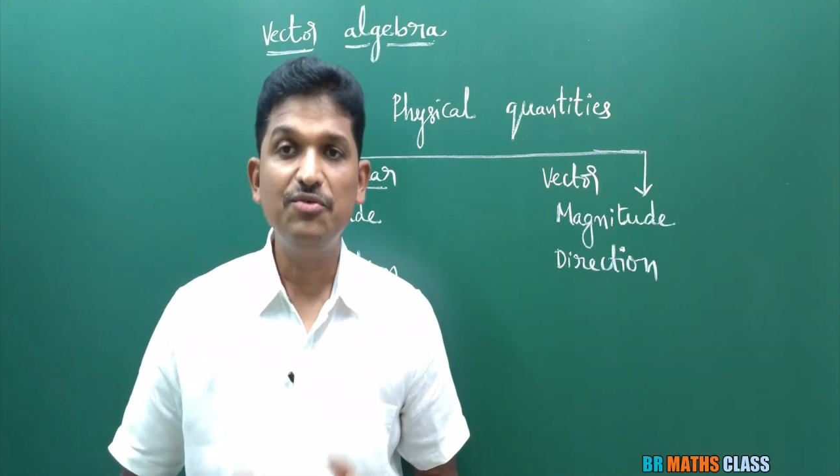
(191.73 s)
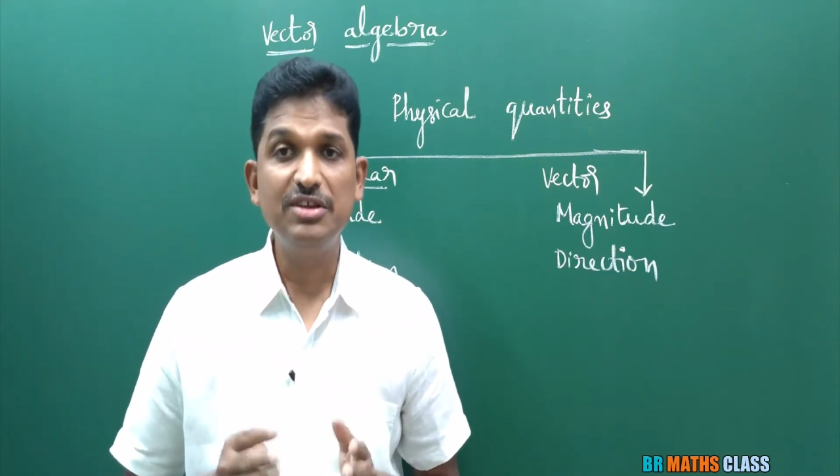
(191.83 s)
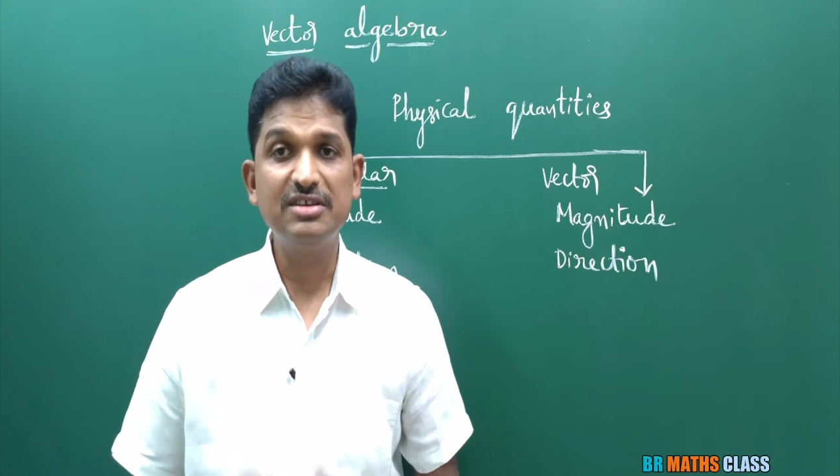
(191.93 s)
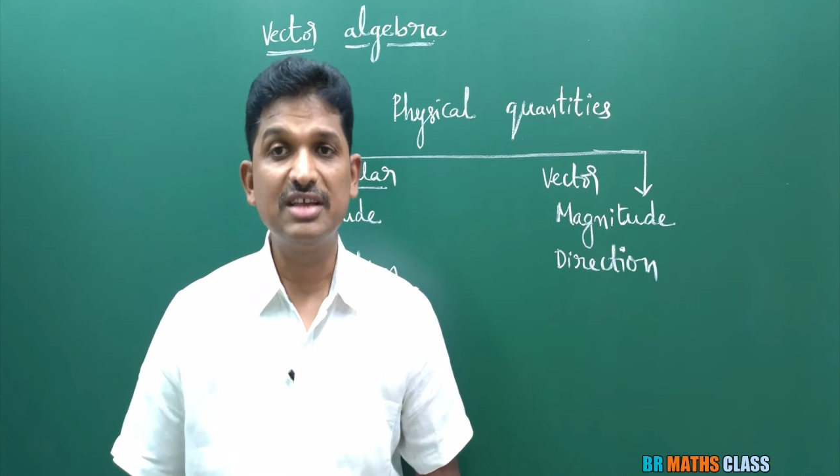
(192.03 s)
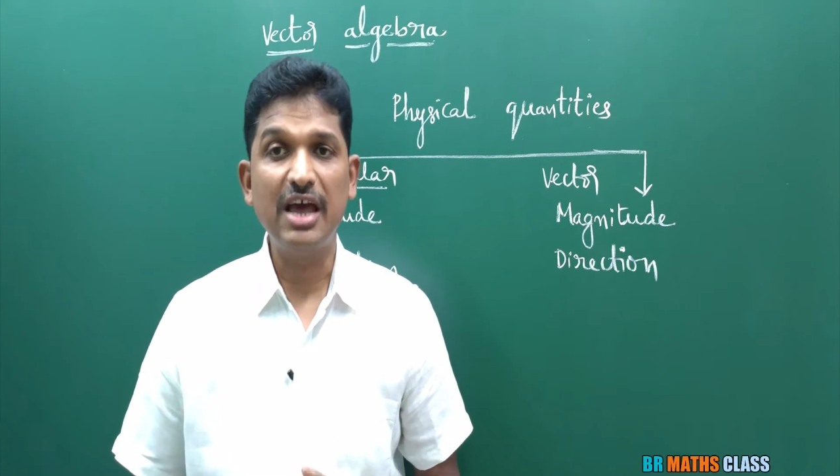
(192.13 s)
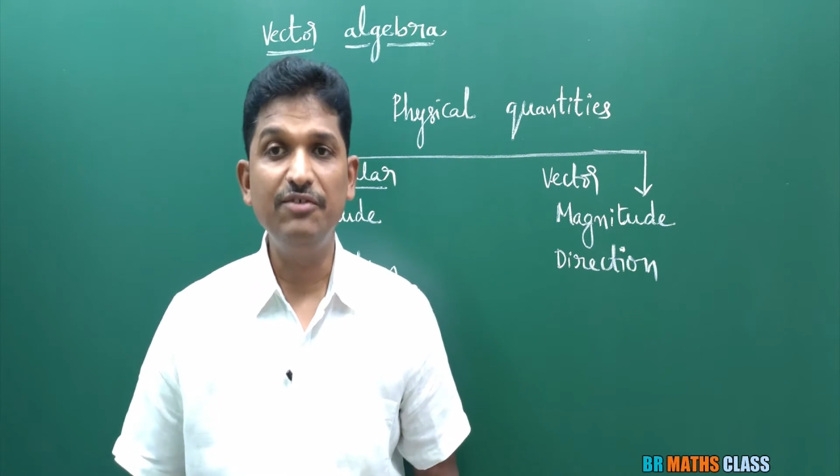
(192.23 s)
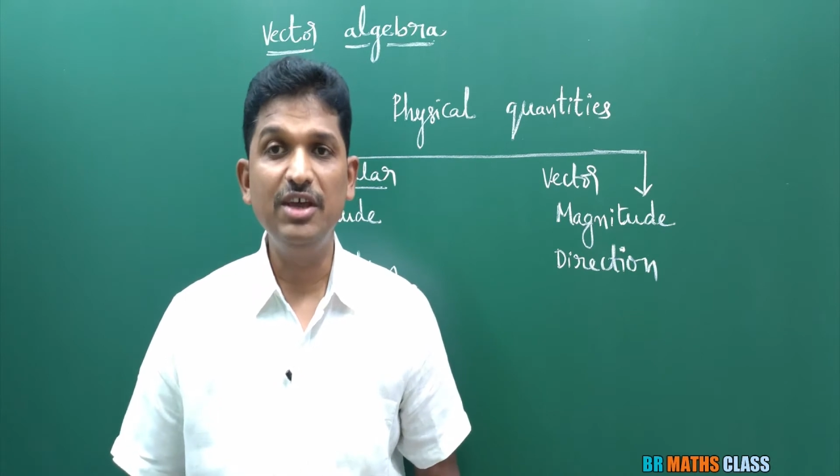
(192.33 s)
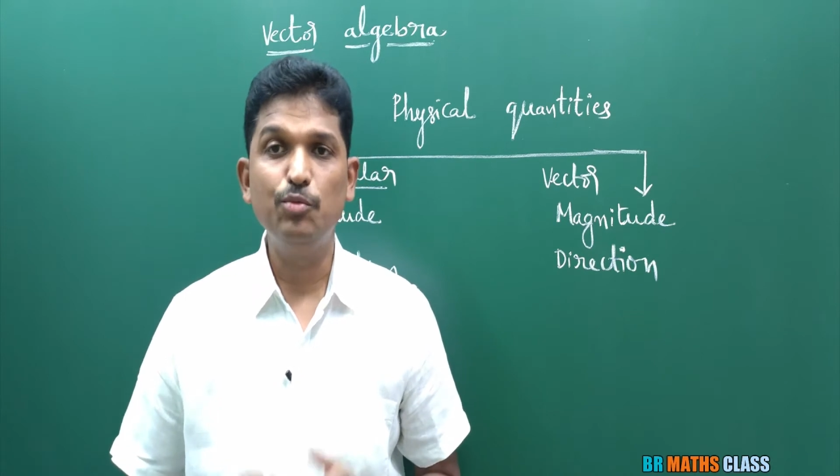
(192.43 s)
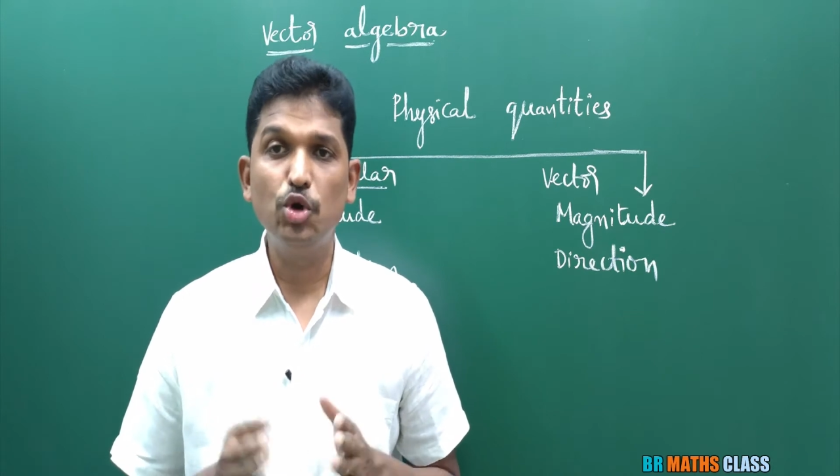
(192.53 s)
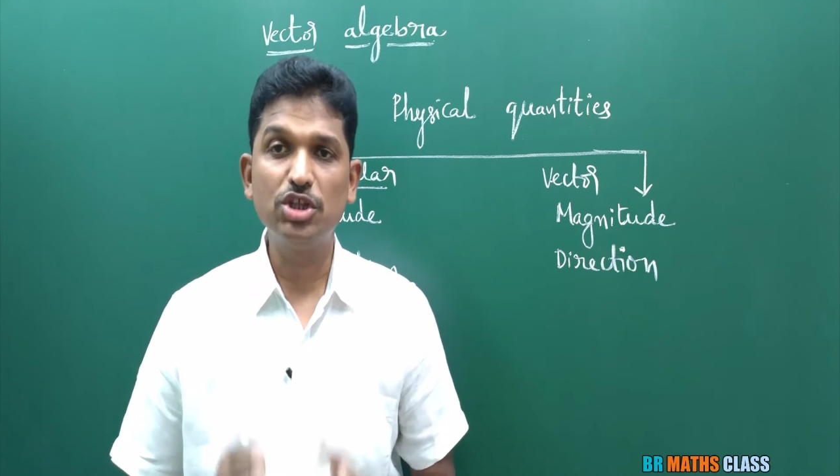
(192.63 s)
which is
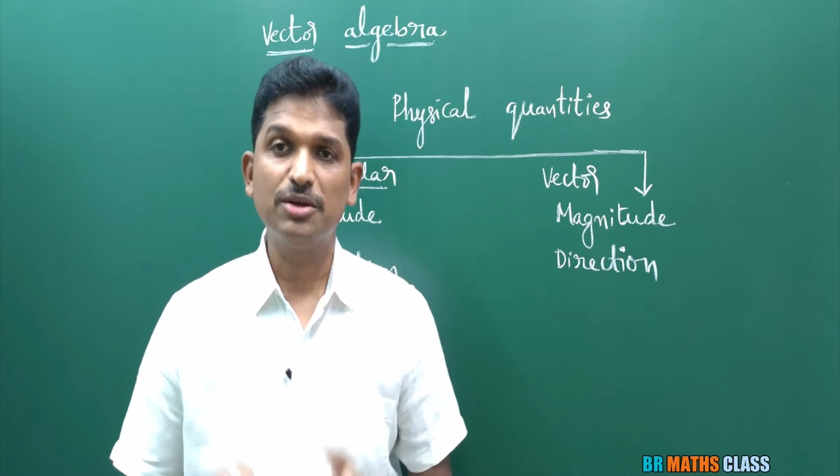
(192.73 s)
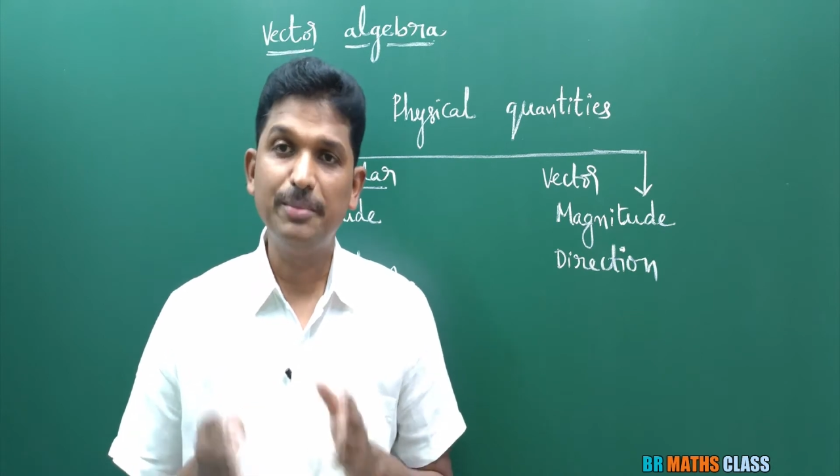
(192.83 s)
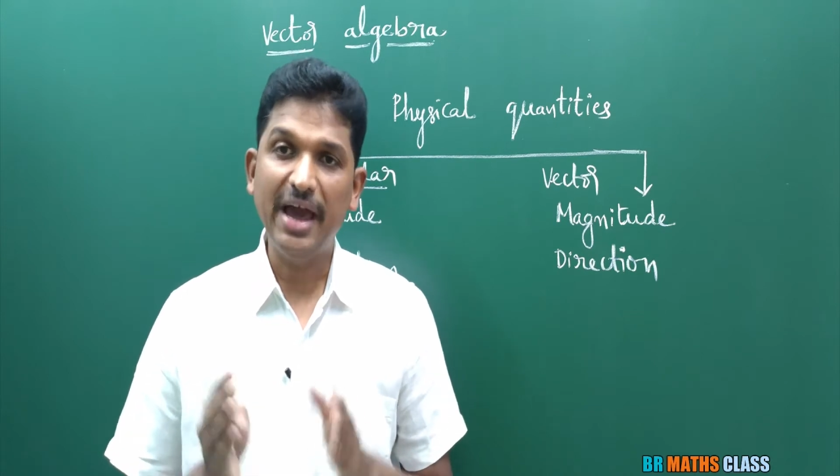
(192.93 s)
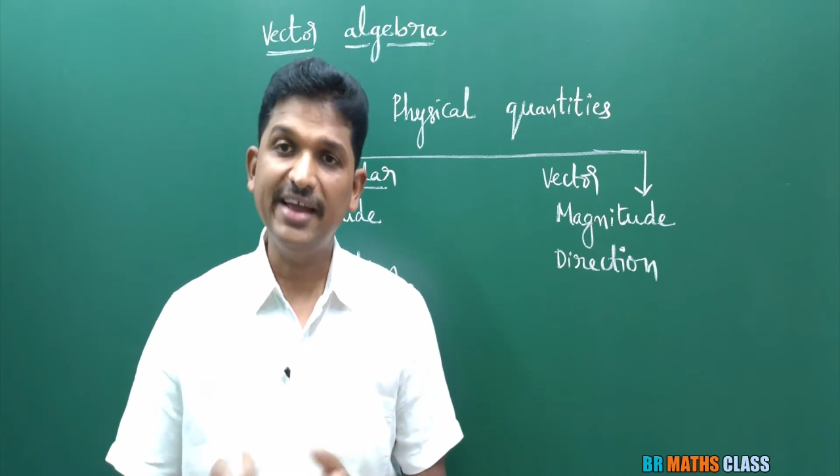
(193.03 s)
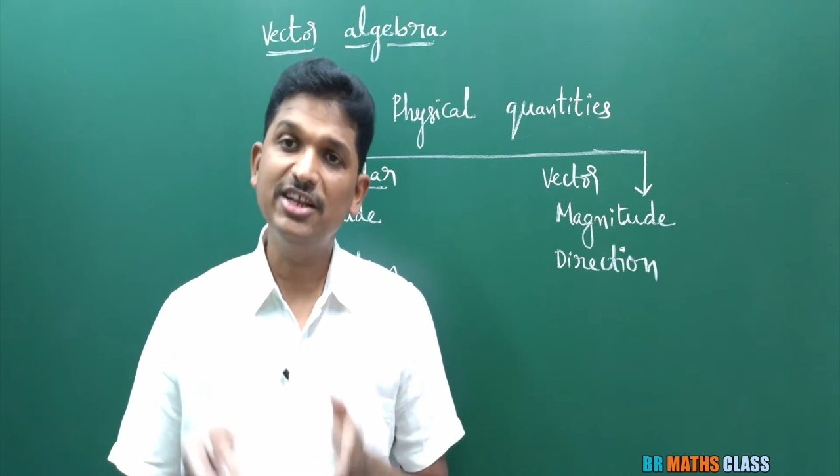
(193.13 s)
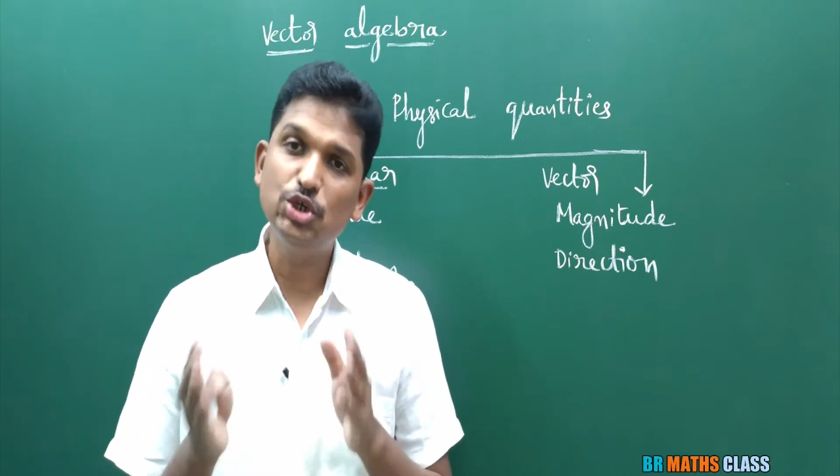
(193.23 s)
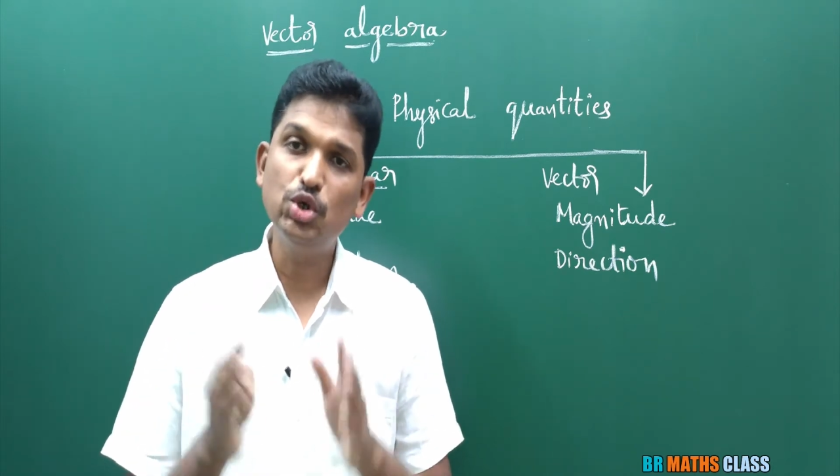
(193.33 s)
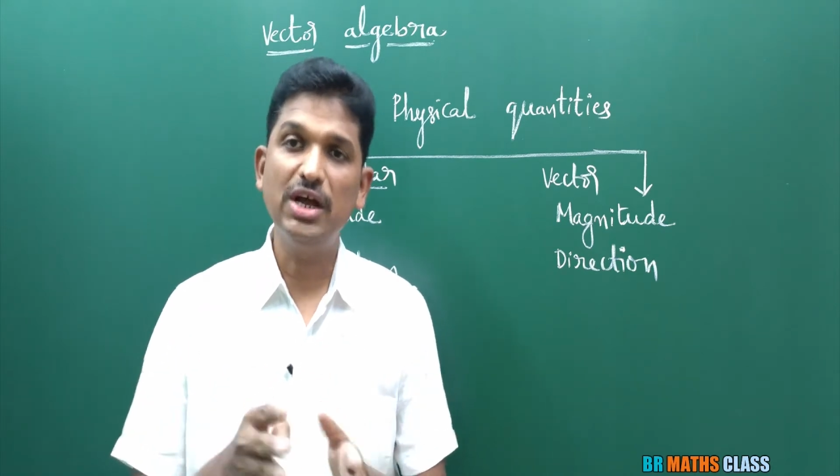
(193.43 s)
having both magnitude